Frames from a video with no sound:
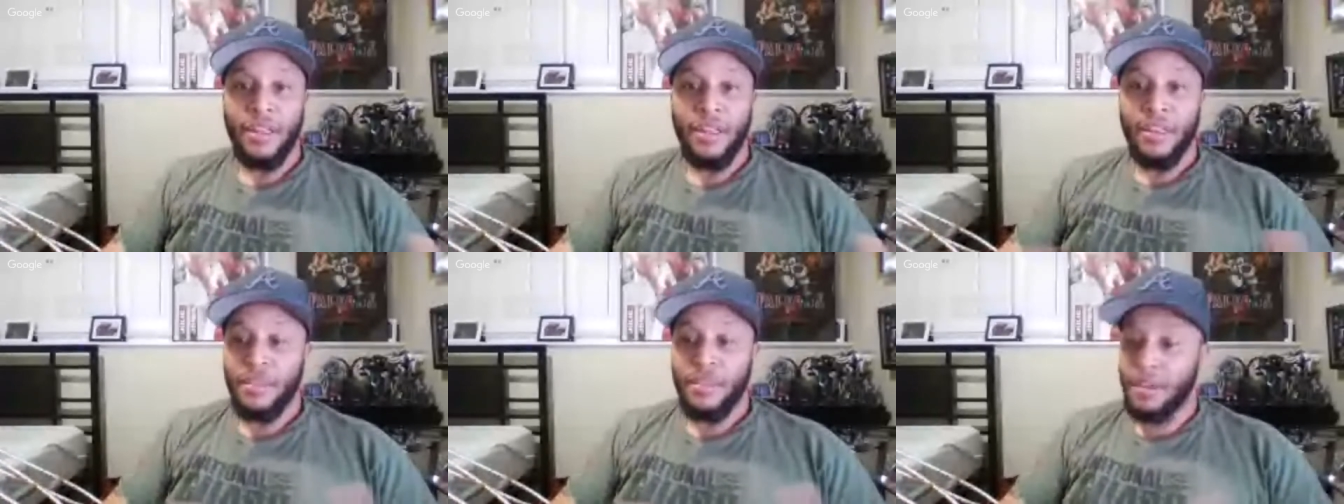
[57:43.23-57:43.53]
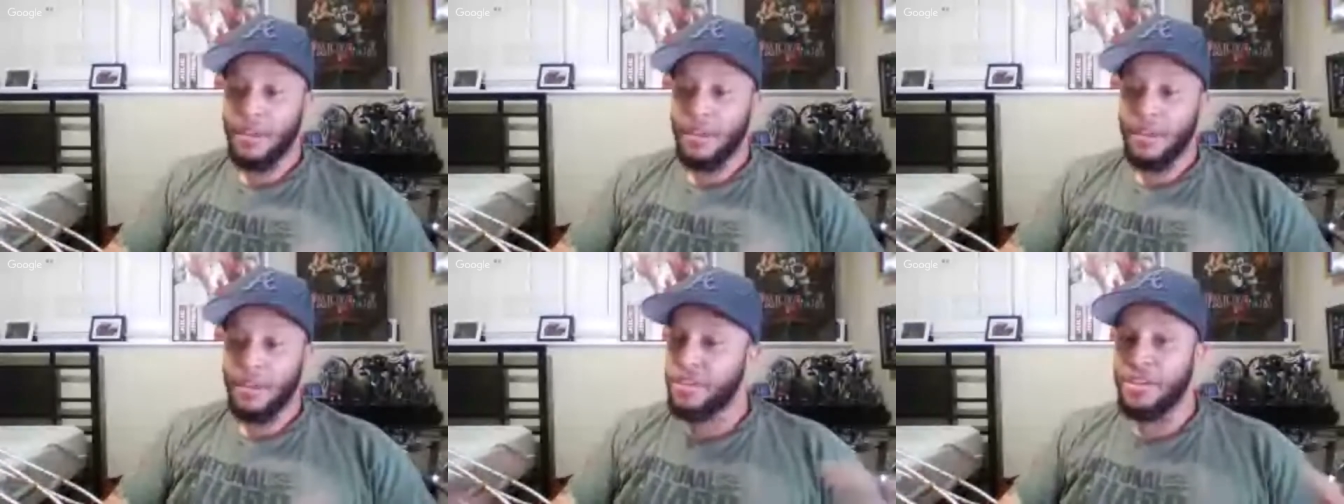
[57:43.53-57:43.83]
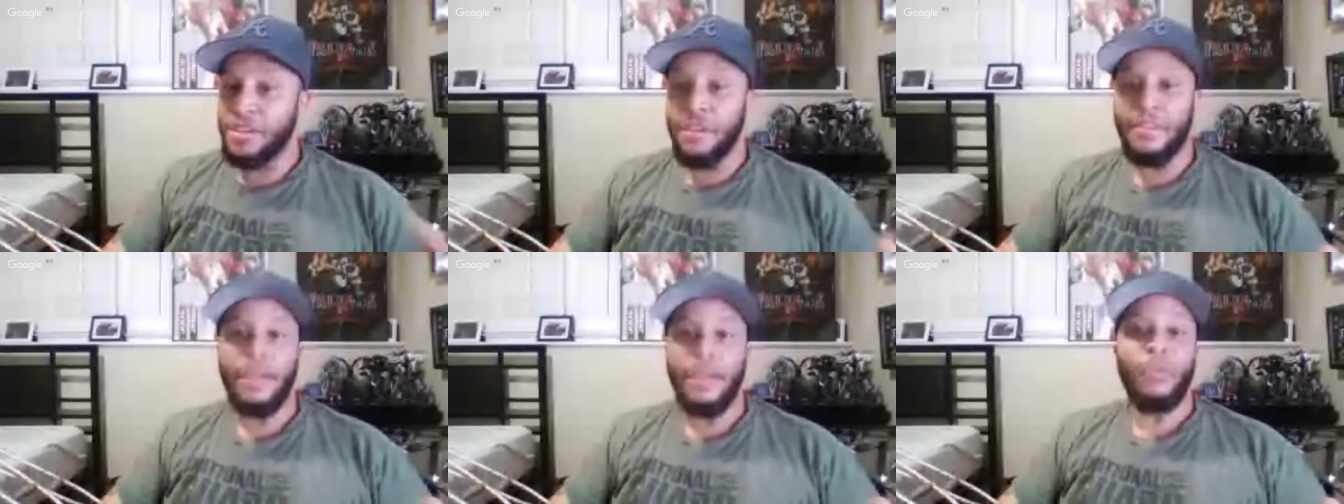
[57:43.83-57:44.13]
The next
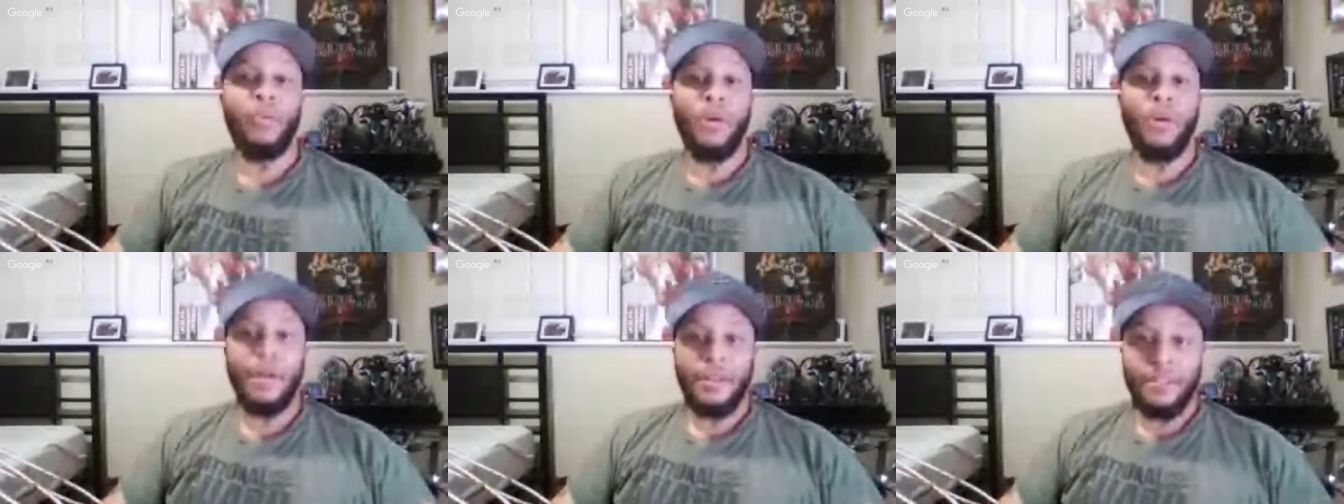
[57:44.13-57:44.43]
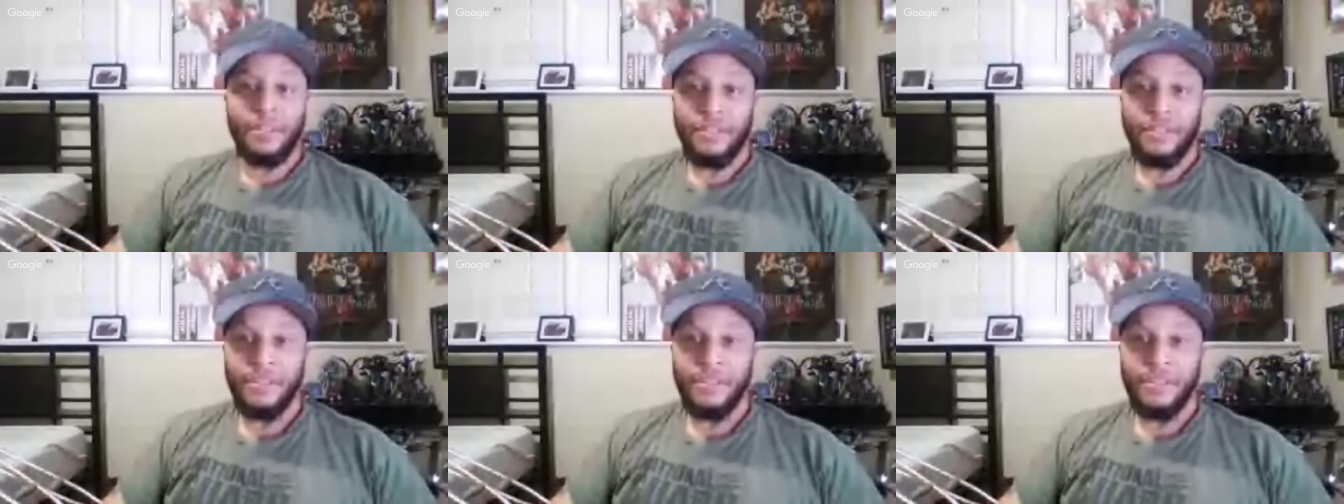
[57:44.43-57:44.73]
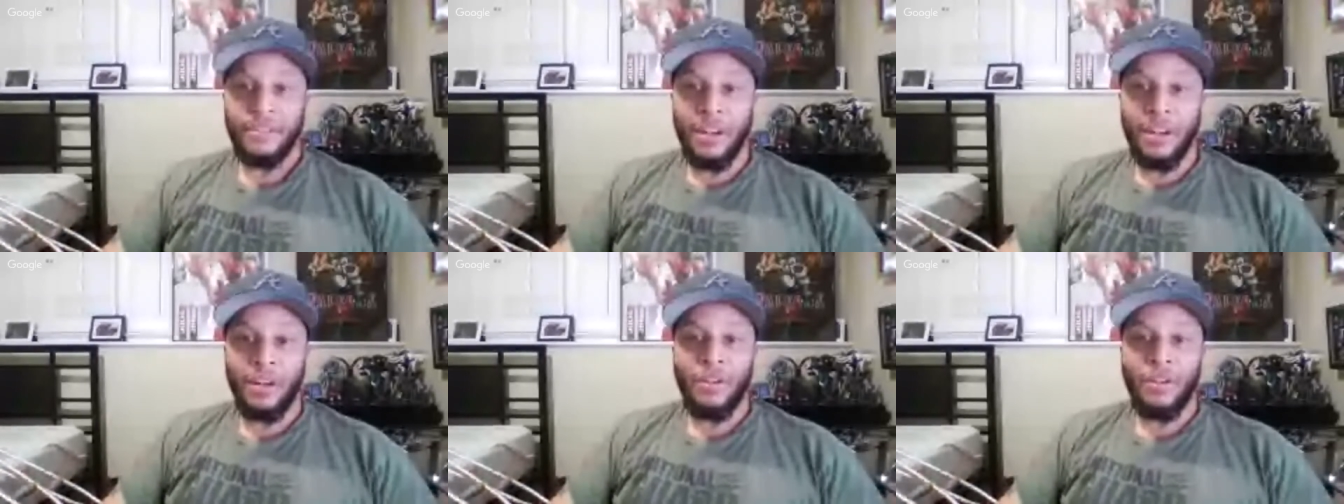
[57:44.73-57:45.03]
year they won, you
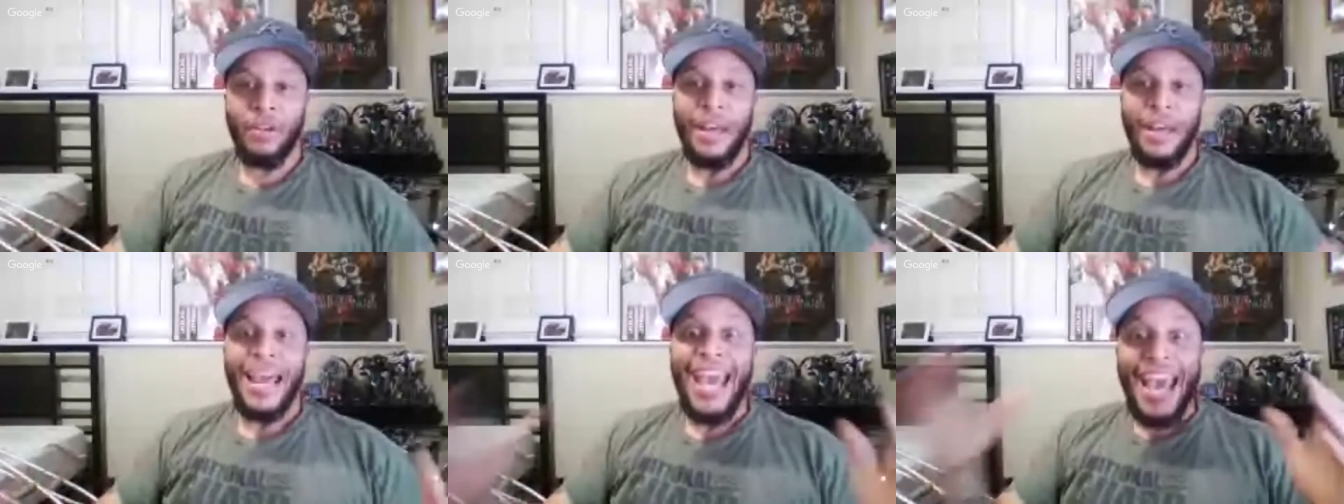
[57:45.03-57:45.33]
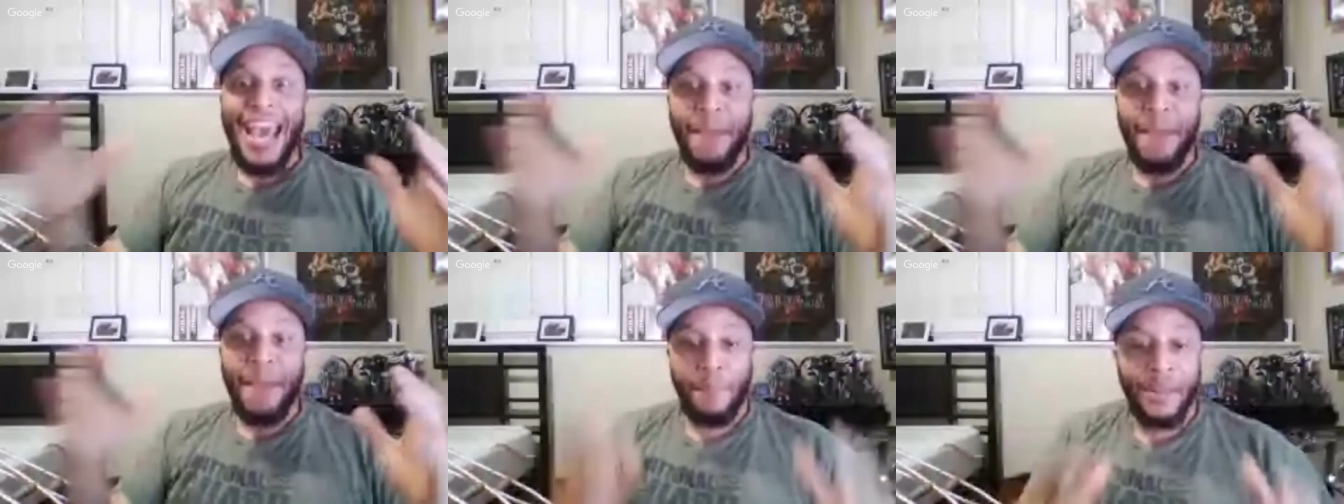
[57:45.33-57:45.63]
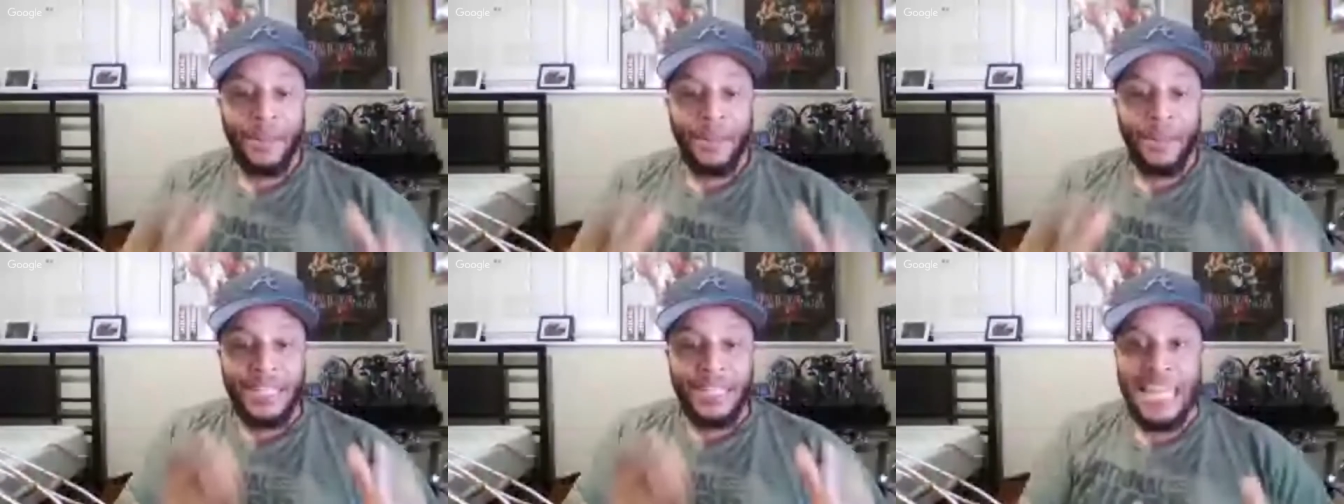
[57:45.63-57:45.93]
know.
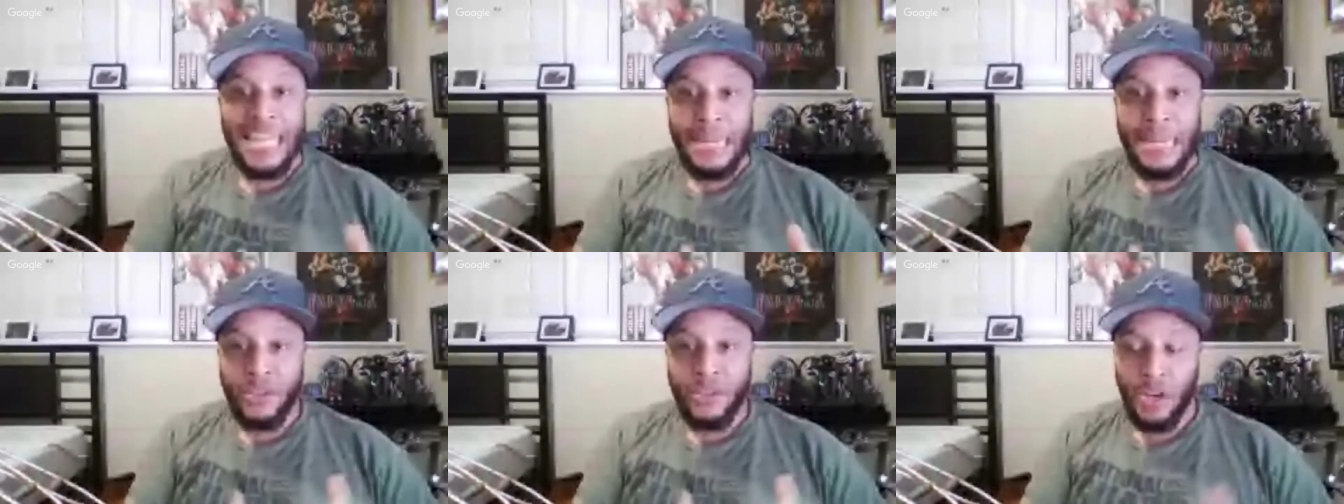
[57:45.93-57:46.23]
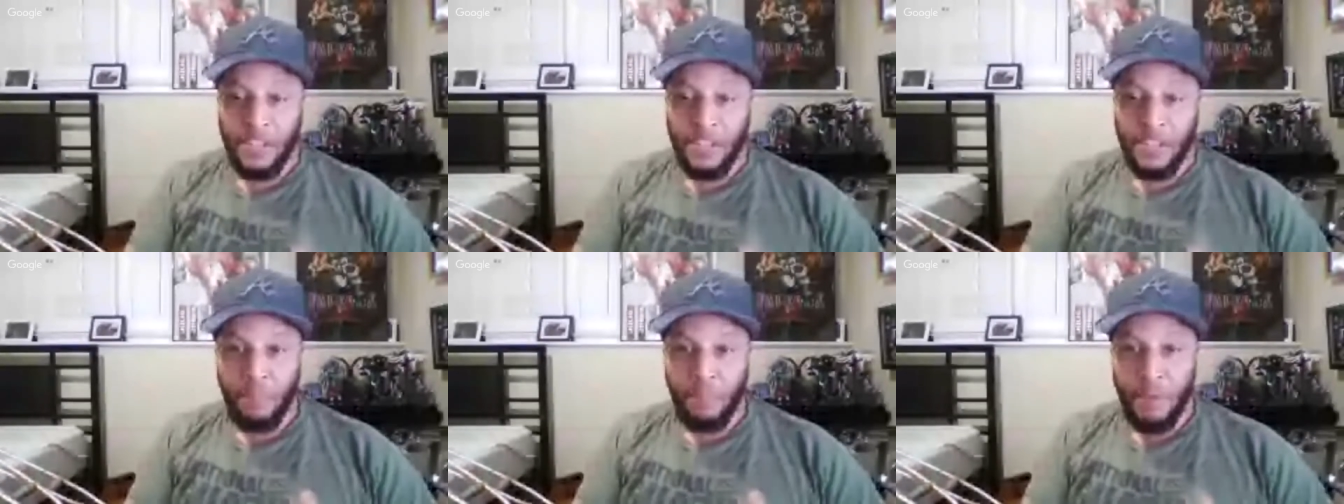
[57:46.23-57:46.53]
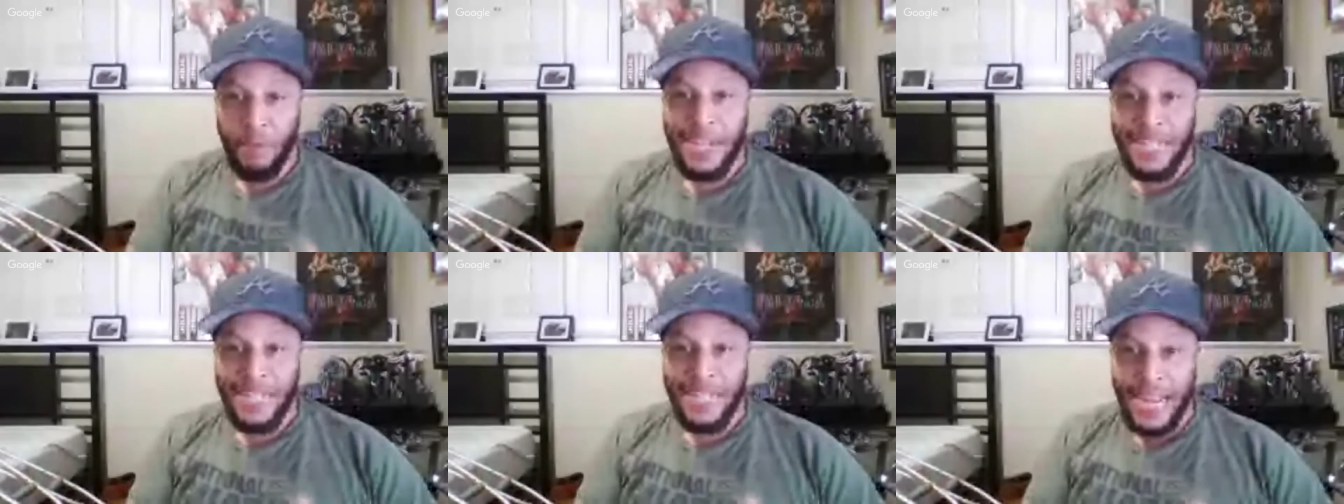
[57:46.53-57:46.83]
But the team started to
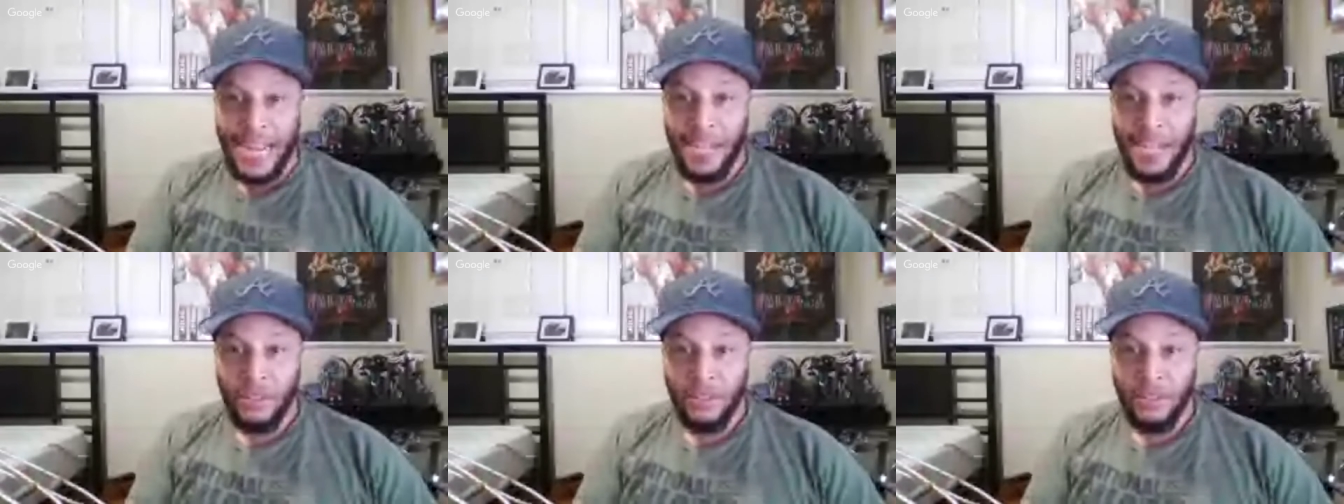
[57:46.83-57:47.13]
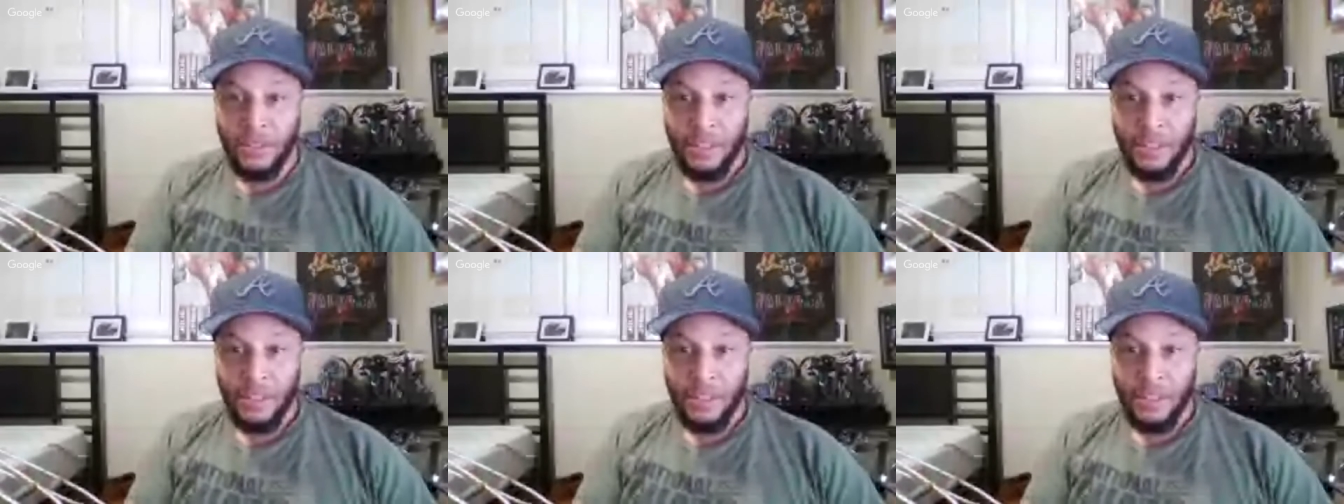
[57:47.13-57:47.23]
break down,